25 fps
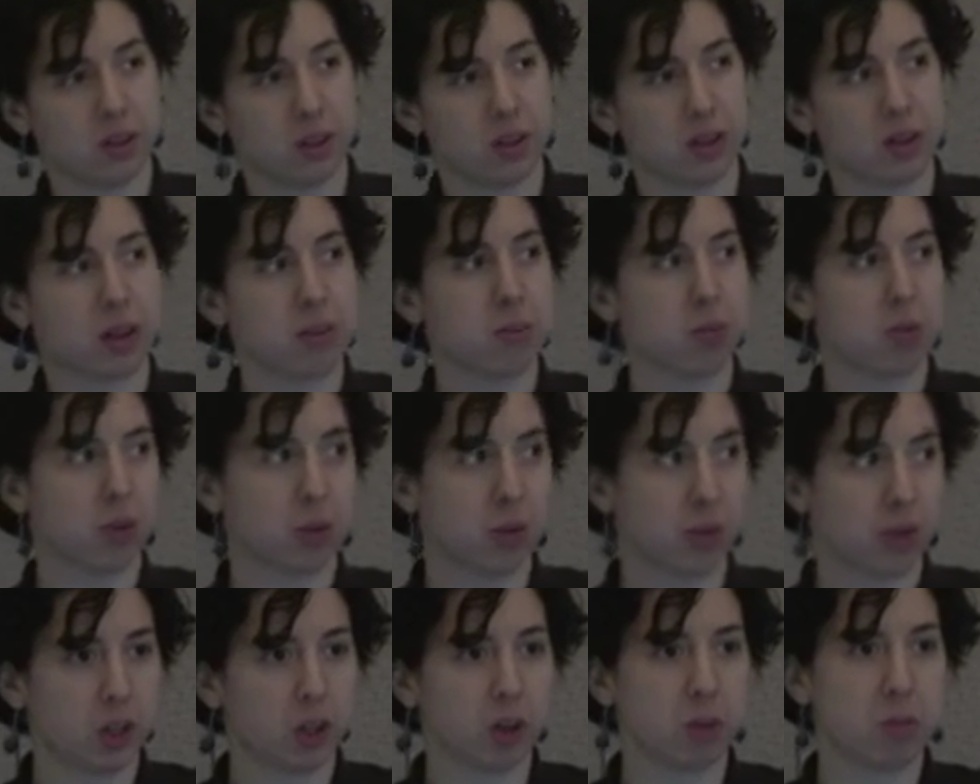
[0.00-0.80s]
and
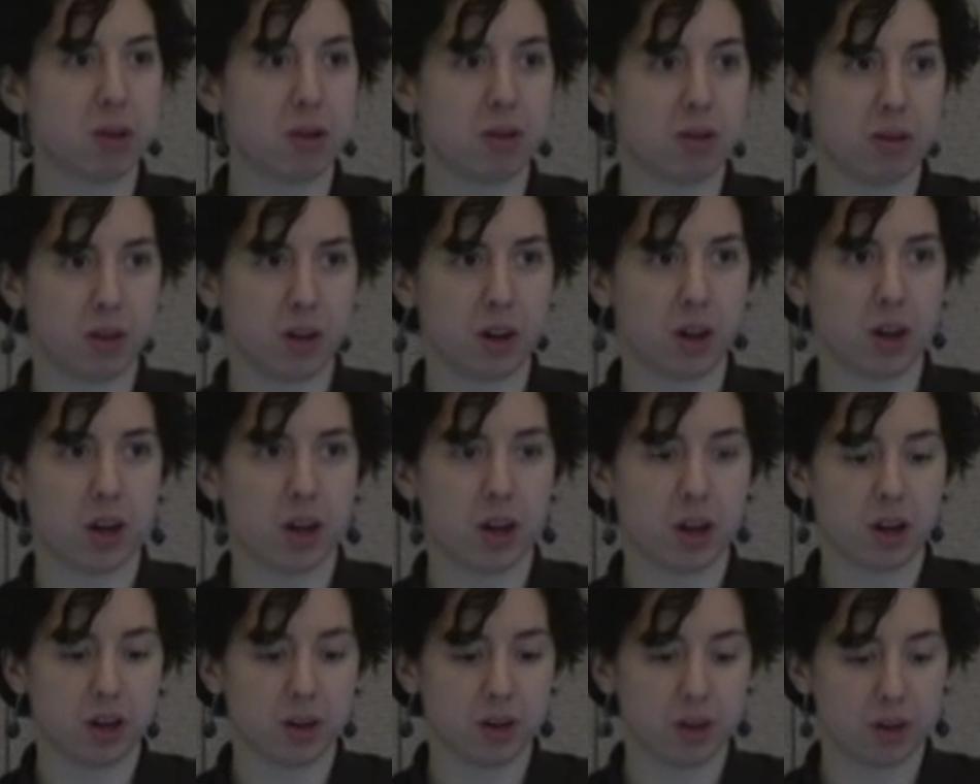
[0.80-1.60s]
procurement
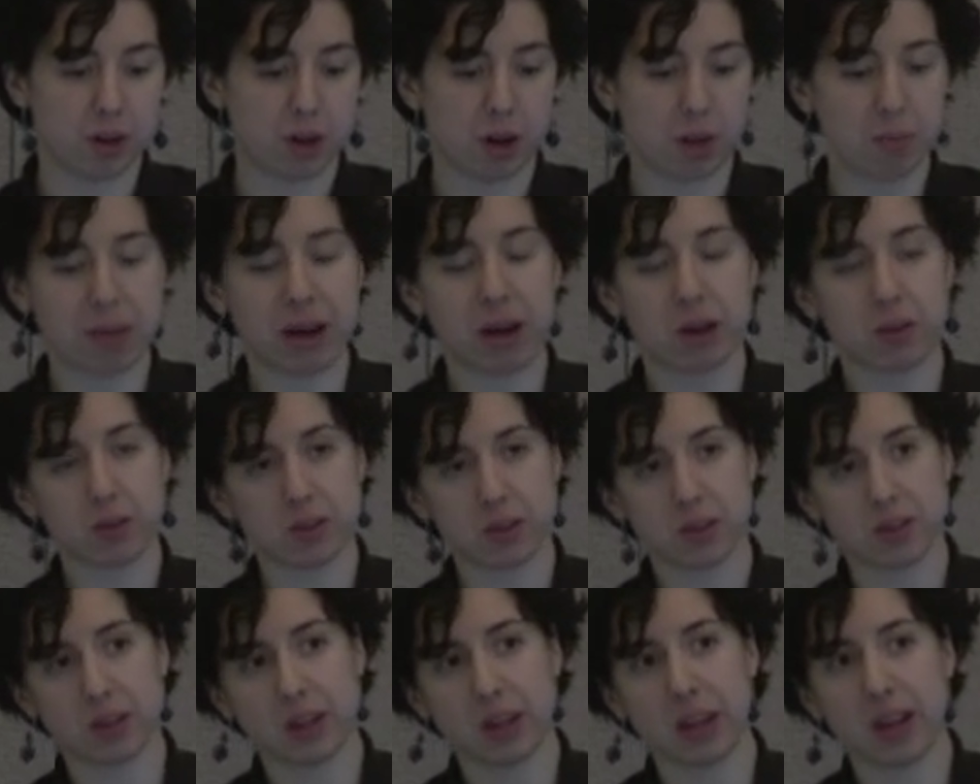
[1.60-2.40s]

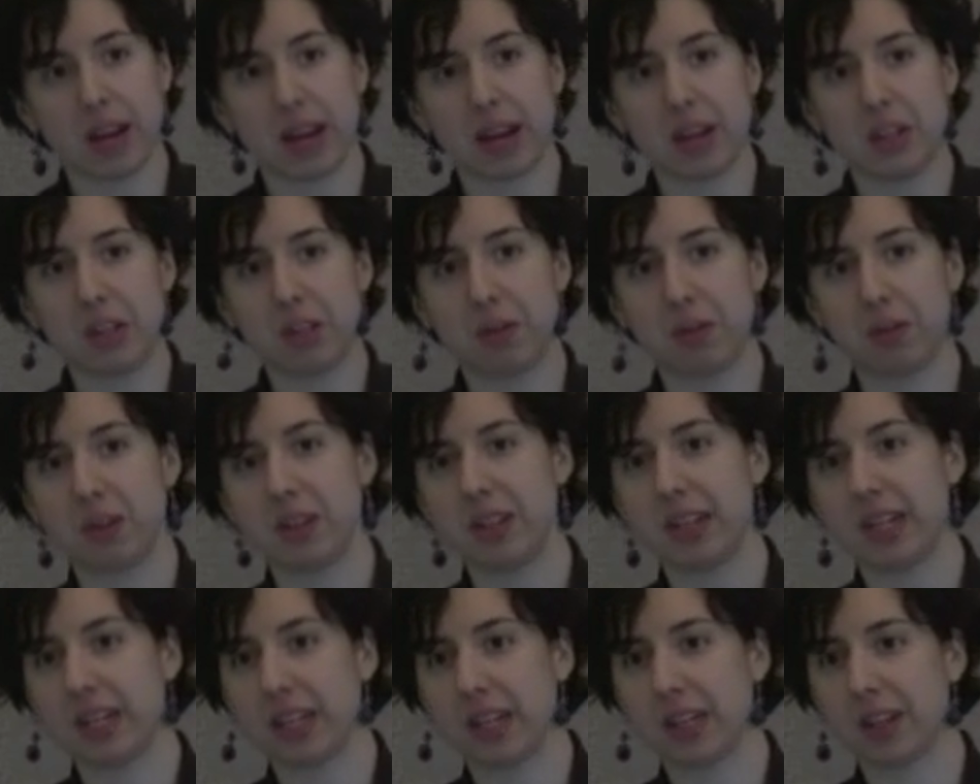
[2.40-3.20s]
amounts at different
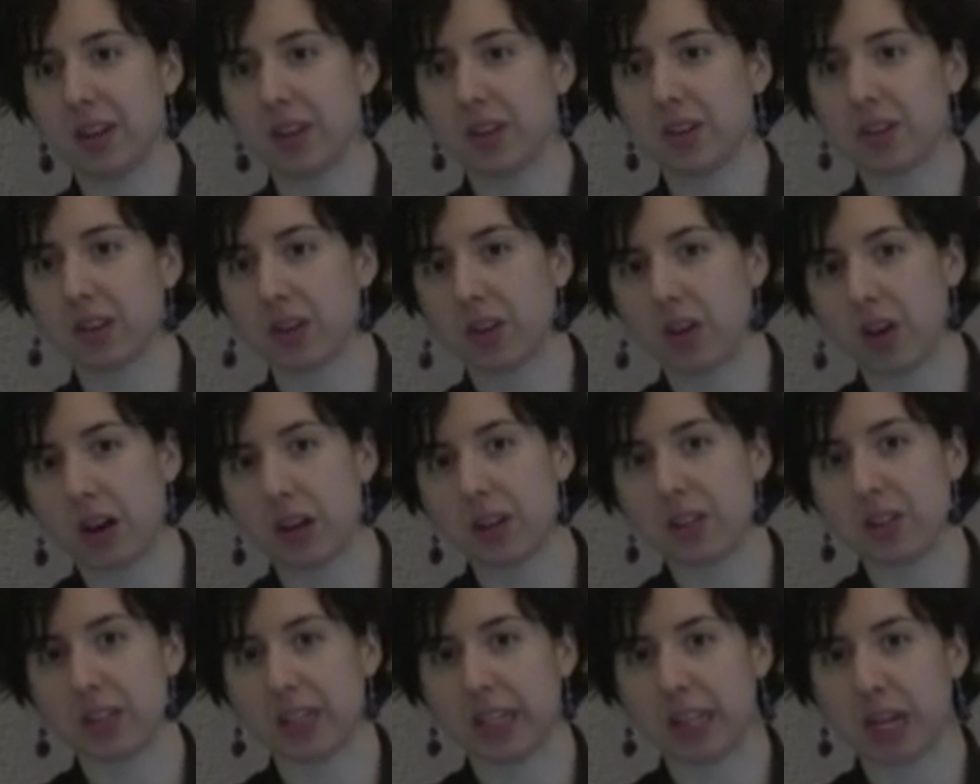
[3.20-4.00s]
dining halls
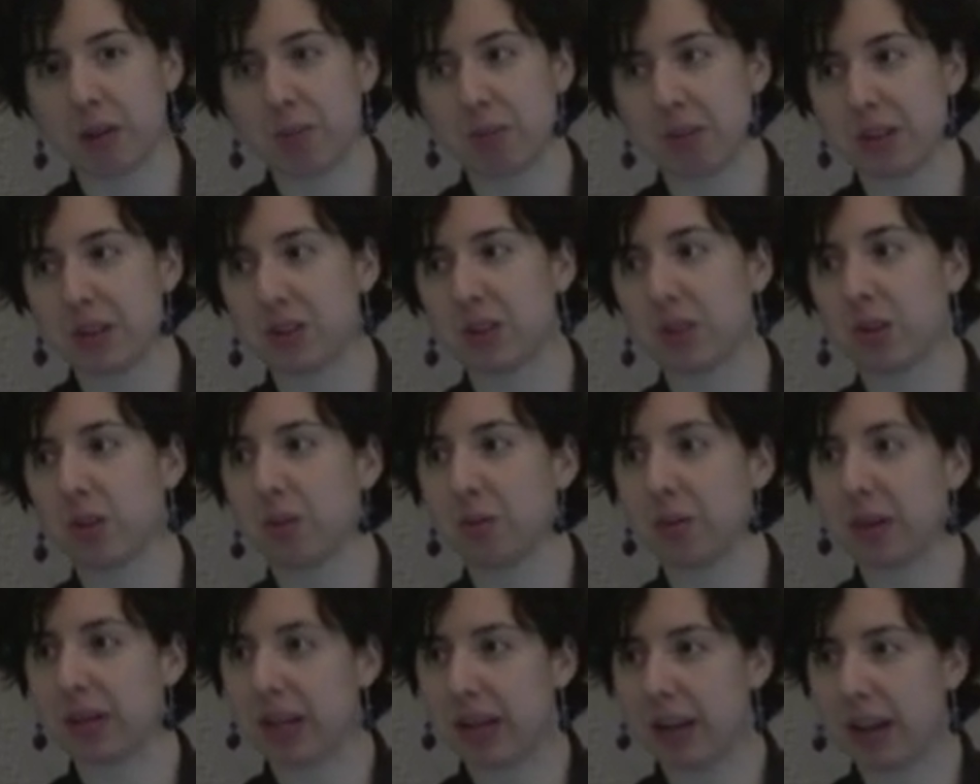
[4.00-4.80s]
across the campus so that
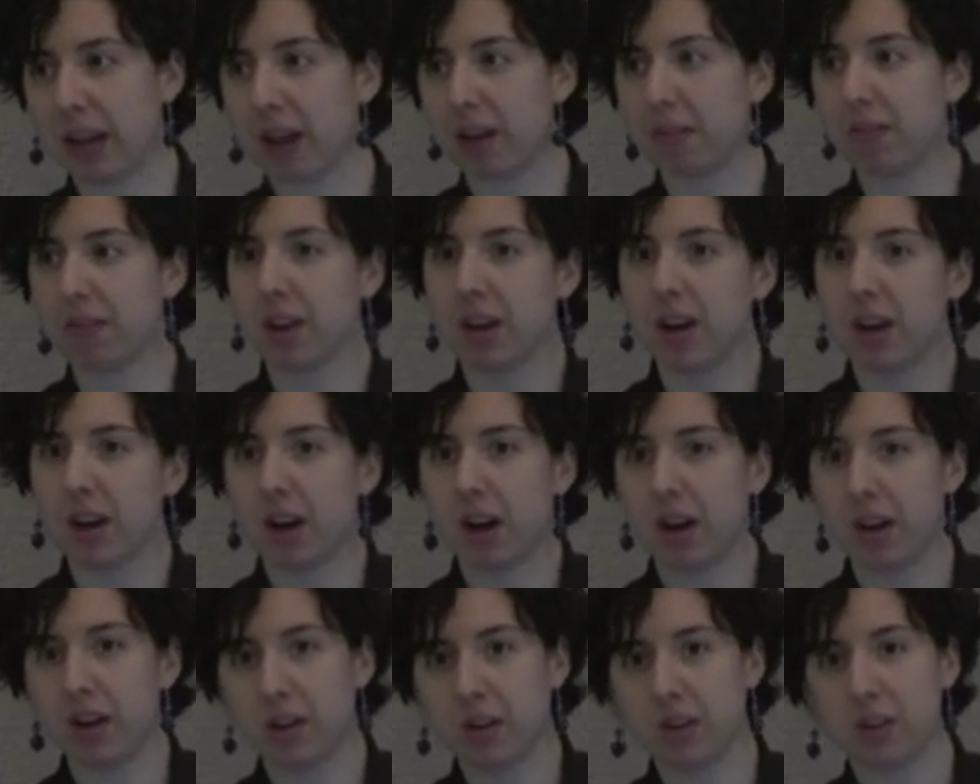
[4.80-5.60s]
we could have
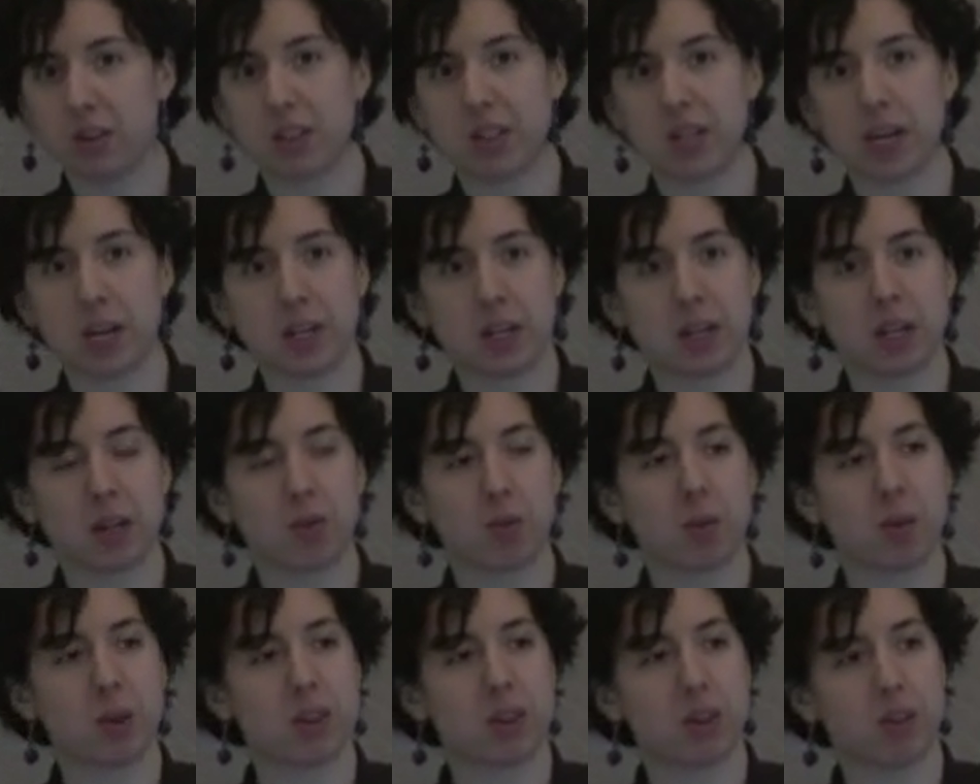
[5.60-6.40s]
an understanding
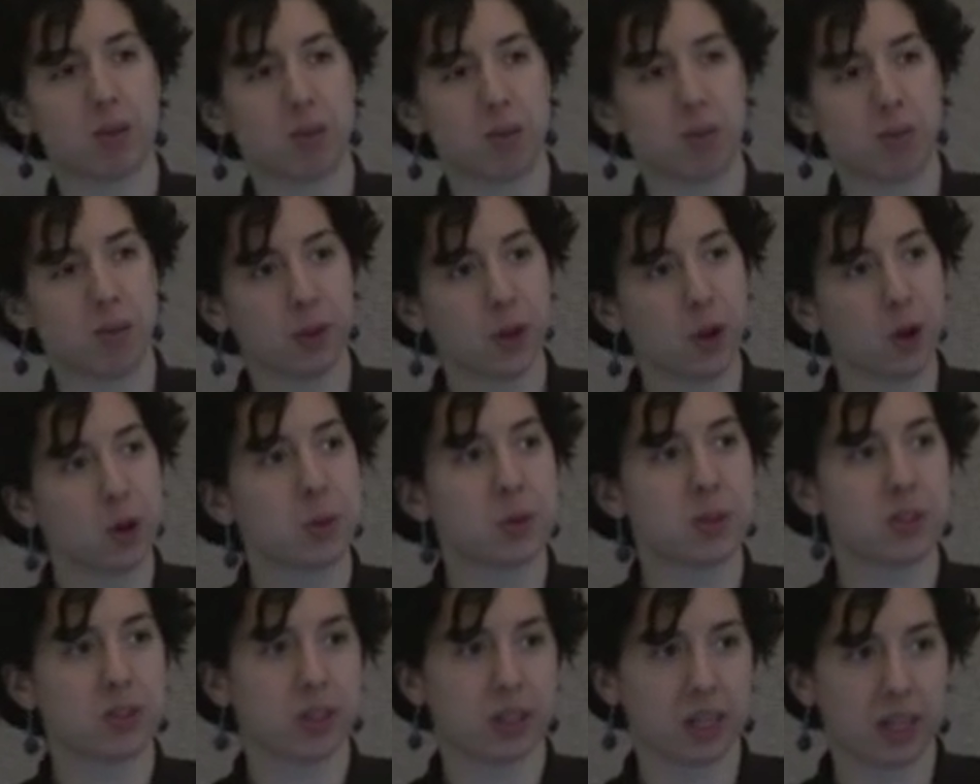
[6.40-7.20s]
of what the flow
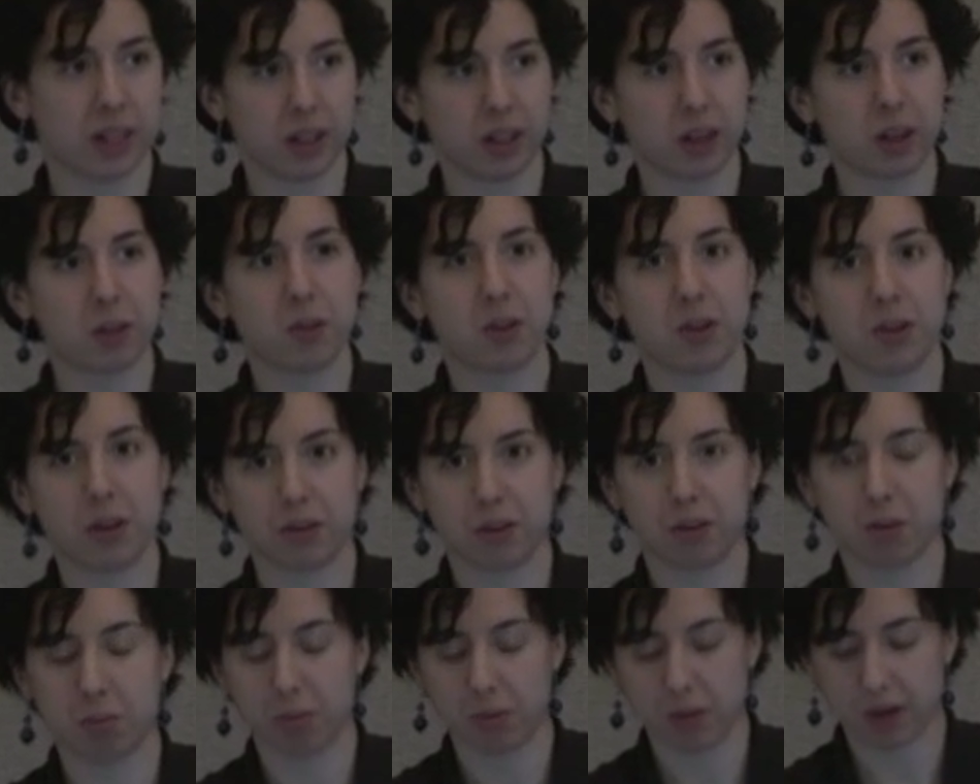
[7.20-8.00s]
is looking like for
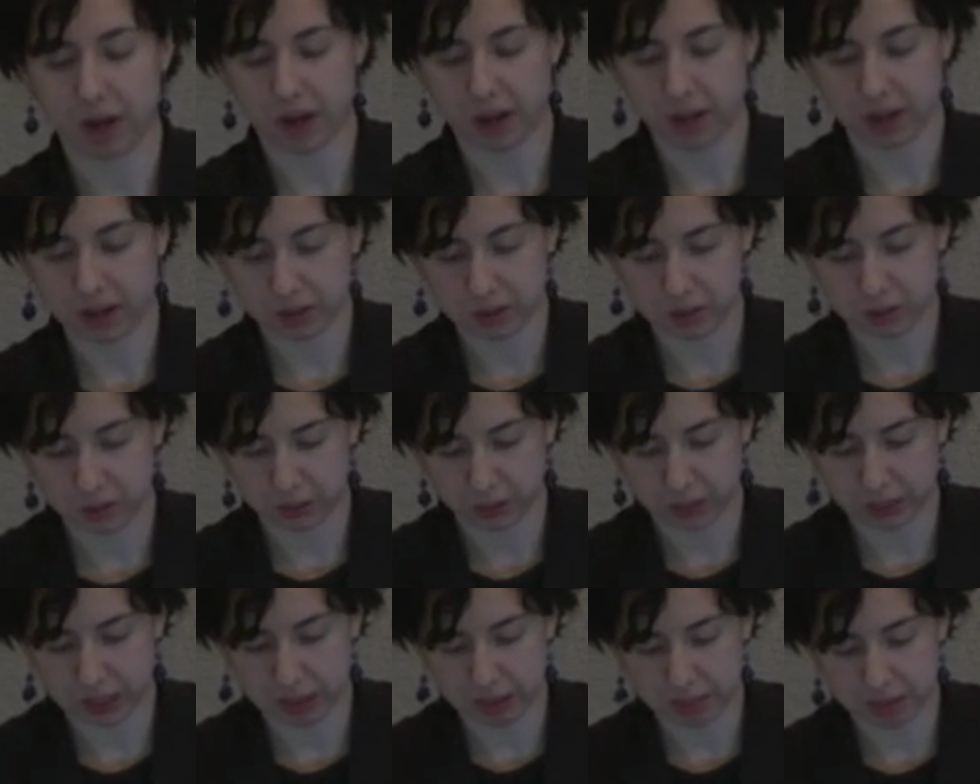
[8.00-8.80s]
different products
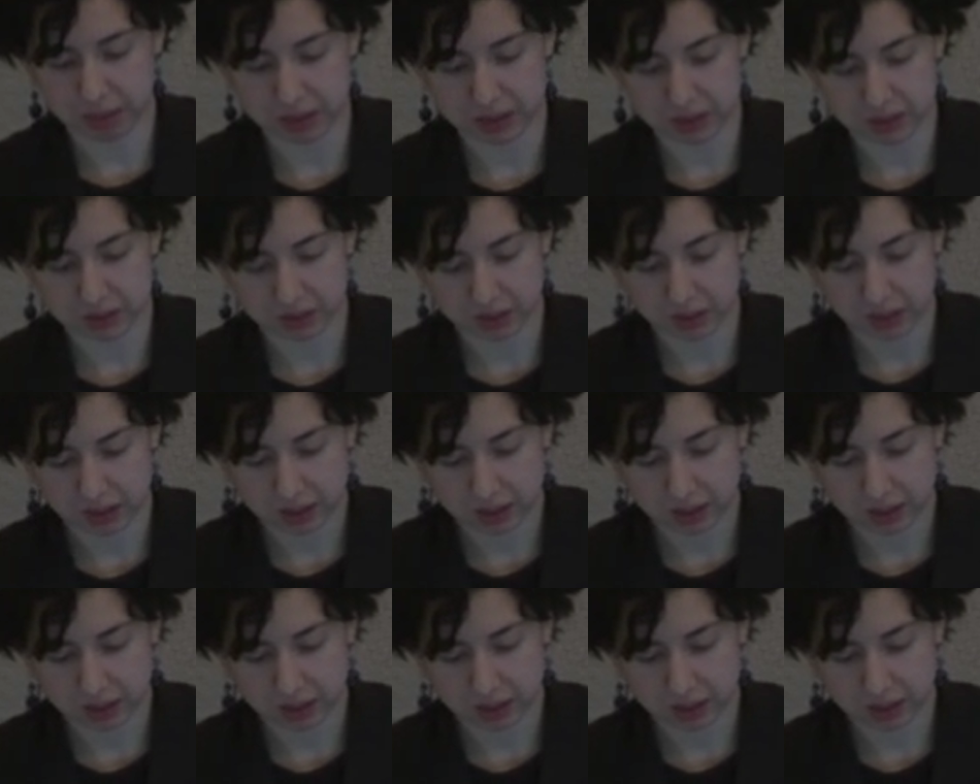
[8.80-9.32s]
through campus.